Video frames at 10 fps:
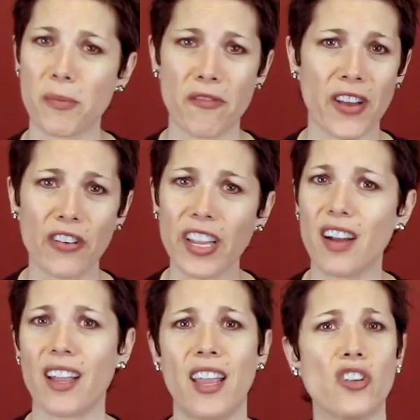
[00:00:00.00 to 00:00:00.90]
a very
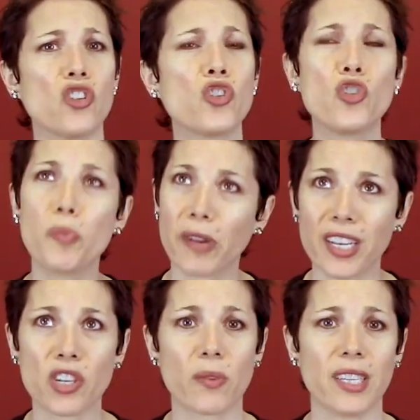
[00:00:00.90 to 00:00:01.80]
young age, super
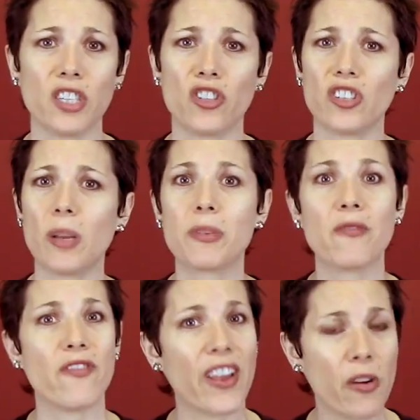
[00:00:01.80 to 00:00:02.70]
into relationships,
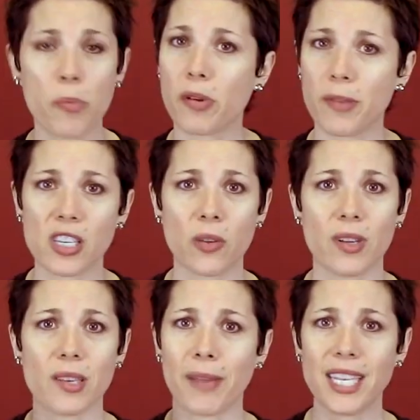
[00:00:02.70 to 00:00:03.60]
very
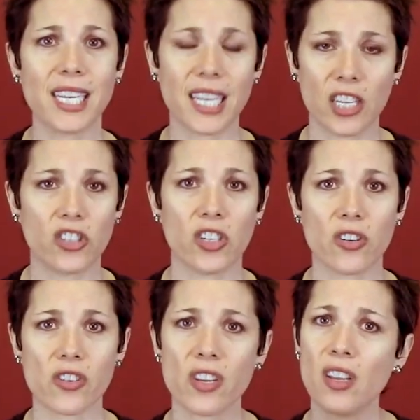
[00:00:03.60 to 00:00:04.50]
promiscuous in my teenage
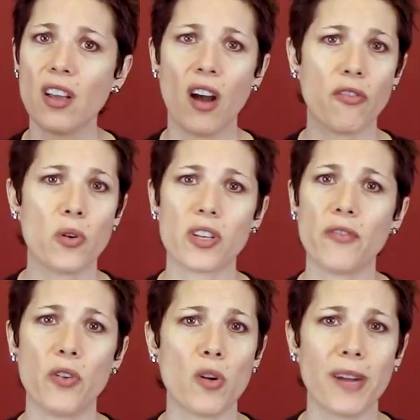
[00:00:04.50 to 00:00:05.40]
years. Of course,
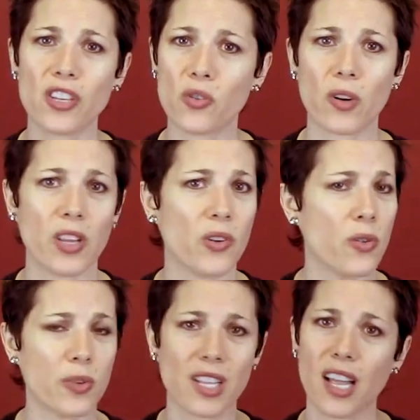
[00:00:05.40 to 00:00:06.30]
if you know my story, you know
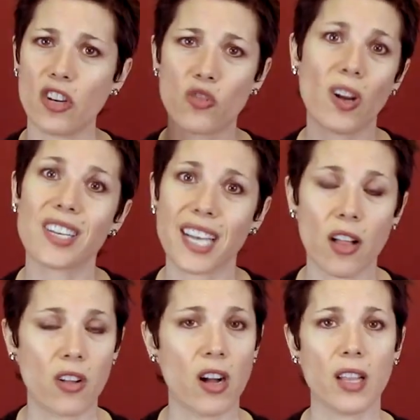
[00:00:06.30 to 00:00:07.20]
there was a lot of drugs and
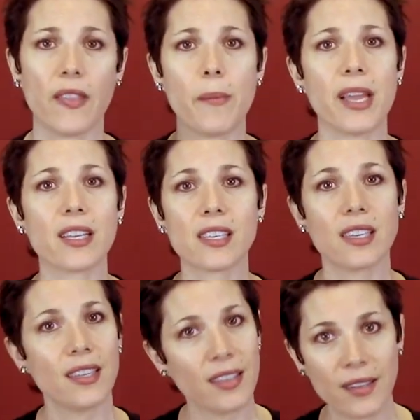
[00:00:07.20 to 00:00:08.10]
alcohol in the mix.
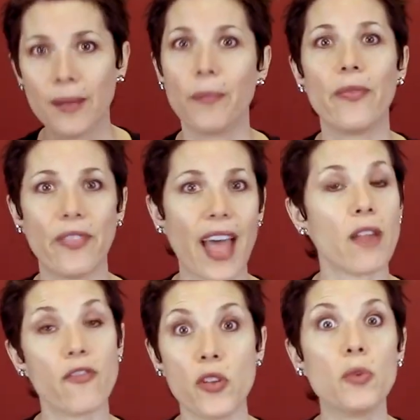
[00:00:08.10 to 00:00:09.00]

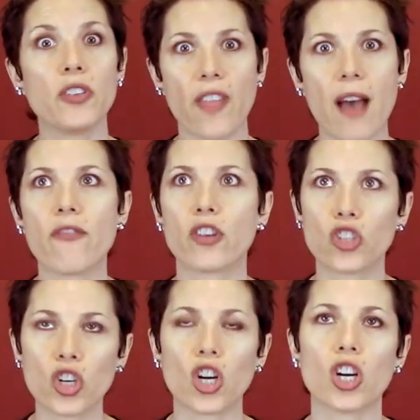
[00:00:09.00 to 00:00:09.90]
That fueled that for
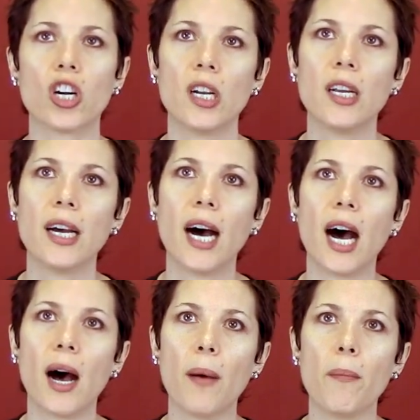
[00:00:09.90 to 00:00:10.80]
sure.
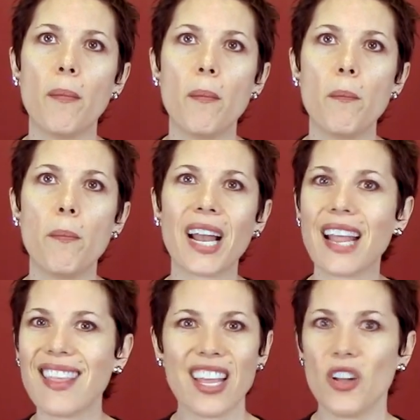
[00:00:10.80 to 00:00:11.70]
Um, but I
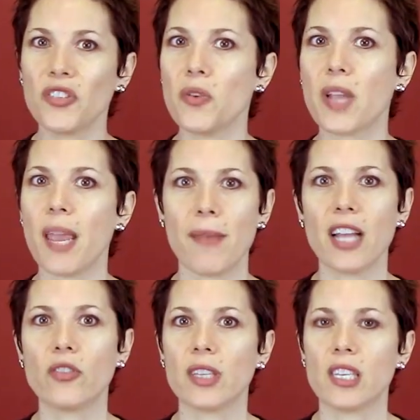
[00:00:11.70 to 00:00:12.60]
think it also came
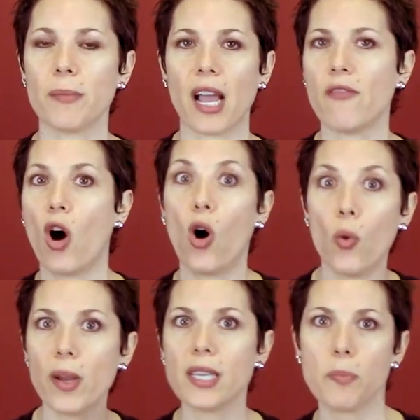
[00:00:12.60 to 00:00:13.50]
naturally to me. I've
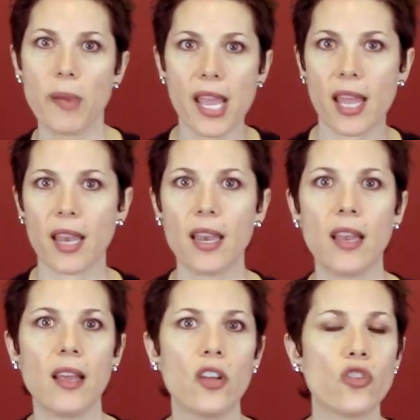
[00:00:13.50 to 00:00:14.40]
always been
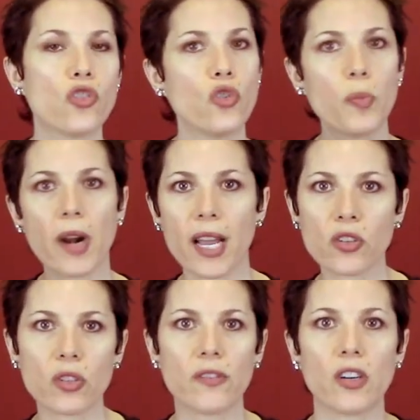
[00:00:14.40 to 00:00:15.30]
super
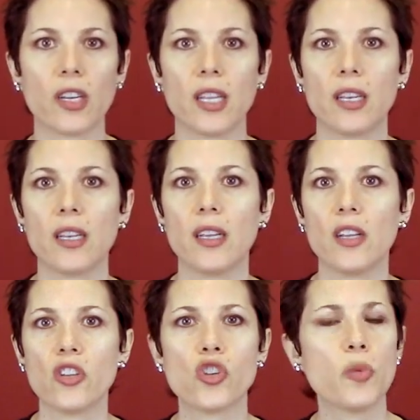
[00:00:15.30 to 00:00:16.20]
extroverted,
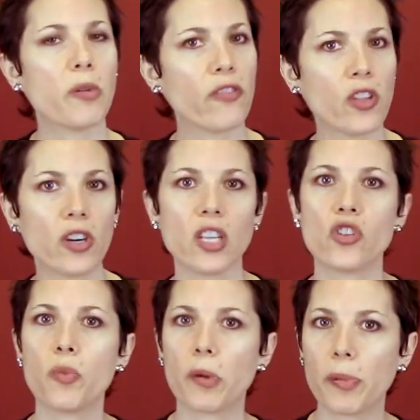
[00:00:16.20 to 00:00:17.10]
super flirty,
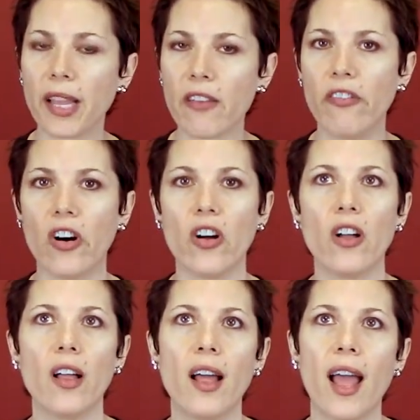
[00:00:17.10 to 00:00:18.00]
super
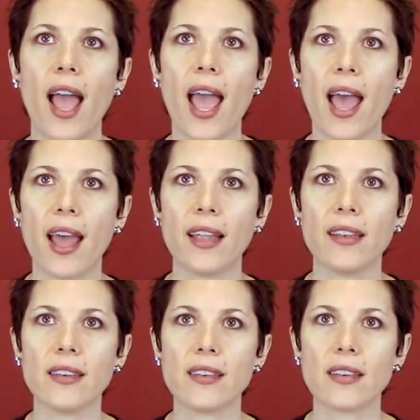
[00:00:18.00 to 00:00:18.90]
playful,
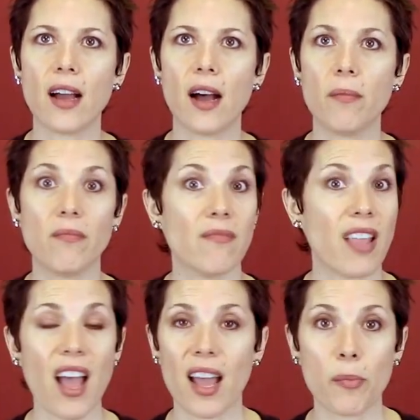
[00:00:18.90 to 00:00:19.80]
and um,
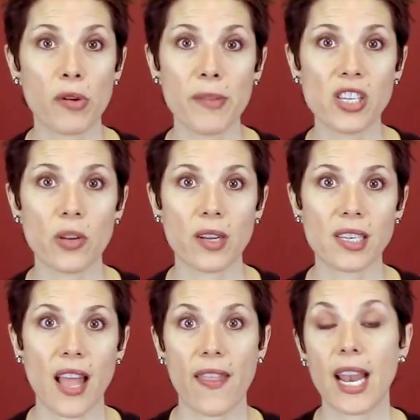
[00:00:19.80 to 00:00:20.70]
yeah, and
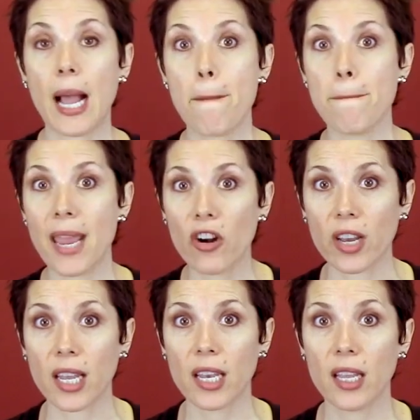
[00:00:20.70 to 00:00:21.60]
promiscuous. And then I got
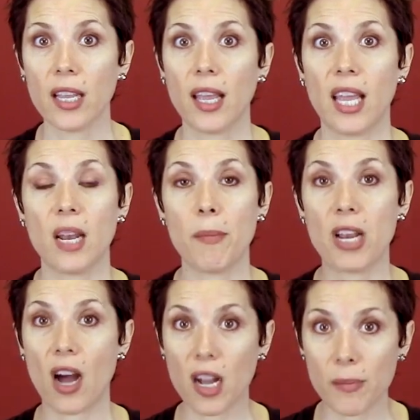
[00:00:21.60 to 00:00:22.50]
married in a
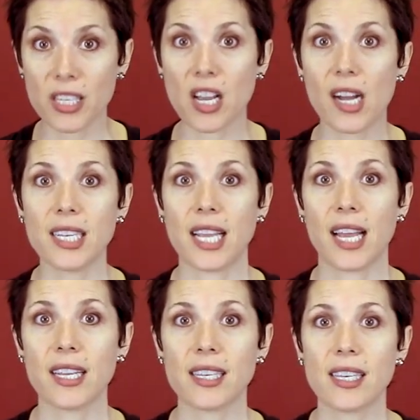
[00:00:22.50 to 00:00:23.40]
monogamous
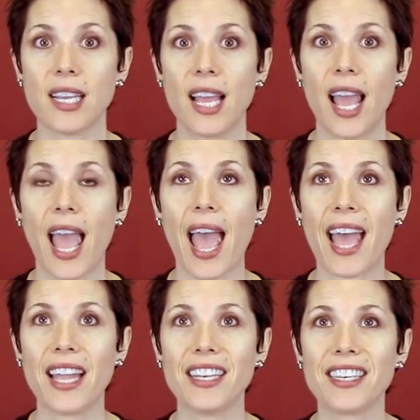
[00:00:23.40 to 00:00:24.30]
context.
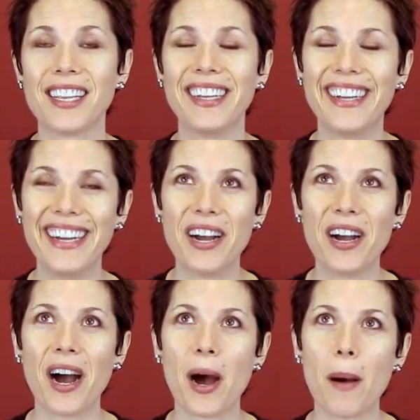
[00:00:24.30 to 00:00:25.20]
And
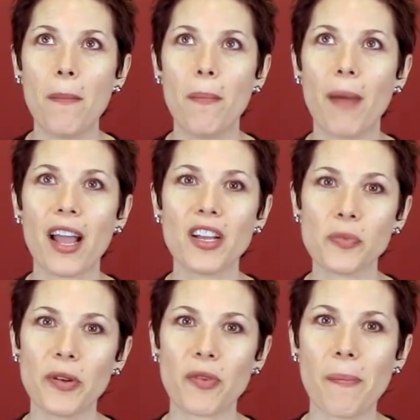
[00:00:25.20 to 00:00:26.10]
um, my
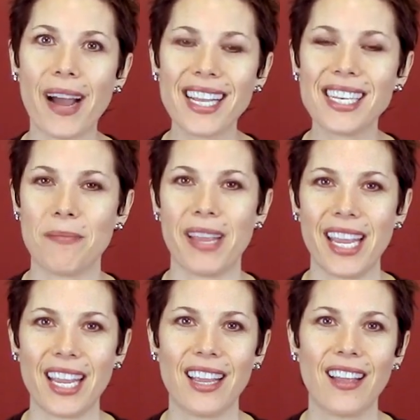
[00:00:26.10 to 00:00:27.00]
husband reminded
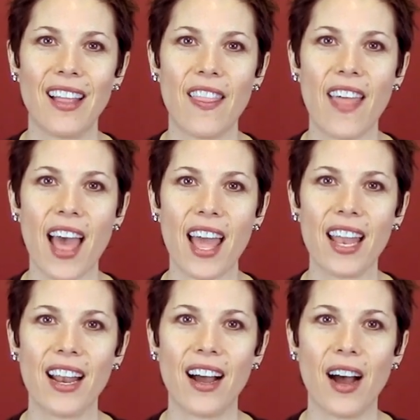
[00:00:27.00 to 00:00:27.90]
me
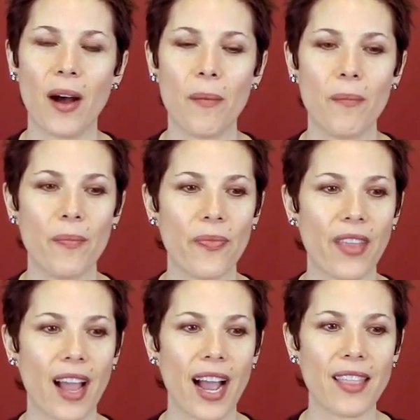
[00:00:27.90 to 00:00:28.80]
that um,
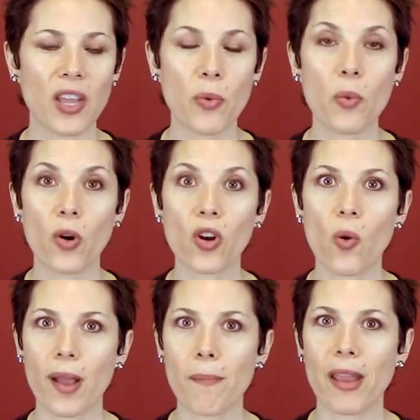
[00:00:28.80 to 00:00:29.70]
I think we weren't
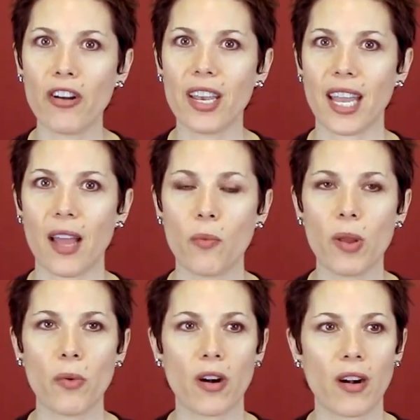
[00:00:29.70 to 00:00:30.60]
quite married yet.
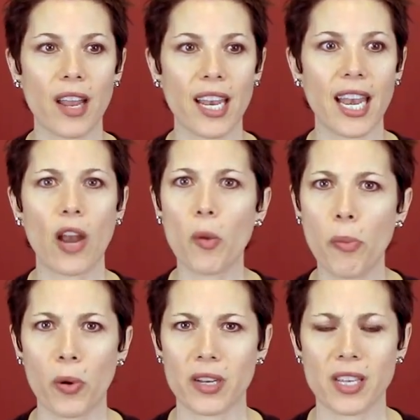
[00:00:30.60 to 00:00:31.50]
We were in an
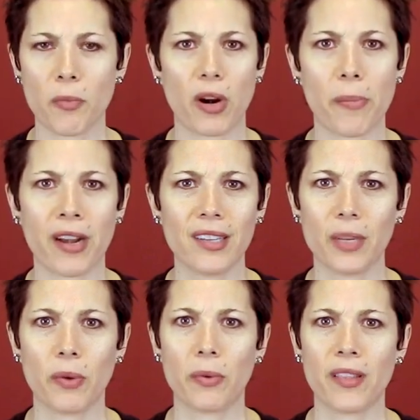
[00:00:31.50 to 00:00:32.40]
airport somewhere. Apparently,
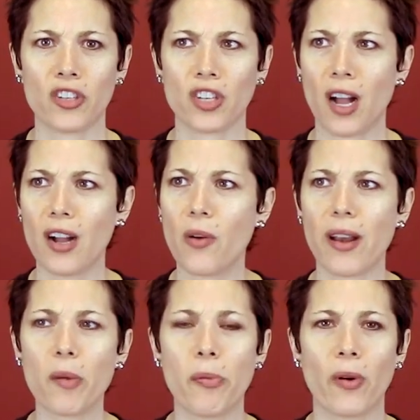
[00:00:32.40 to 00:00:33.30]
we were in the Chicago
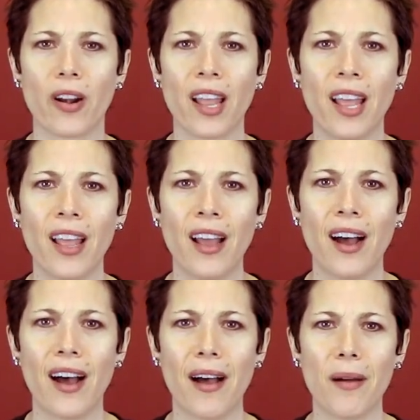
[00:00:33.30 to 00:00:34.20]
airport
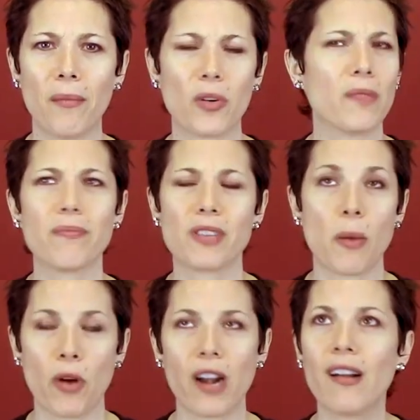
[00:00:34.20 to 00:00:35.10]
um, or
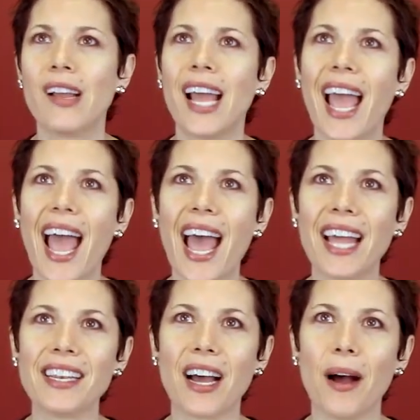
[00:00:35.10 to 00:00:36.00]
somewhere,
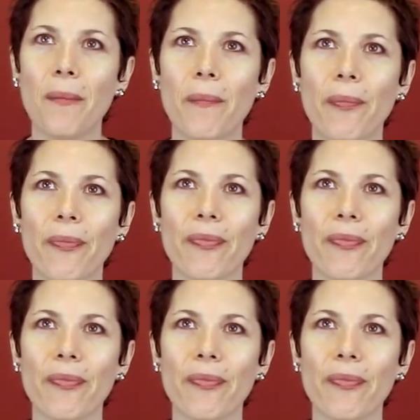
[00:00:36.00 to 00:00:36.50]
and um,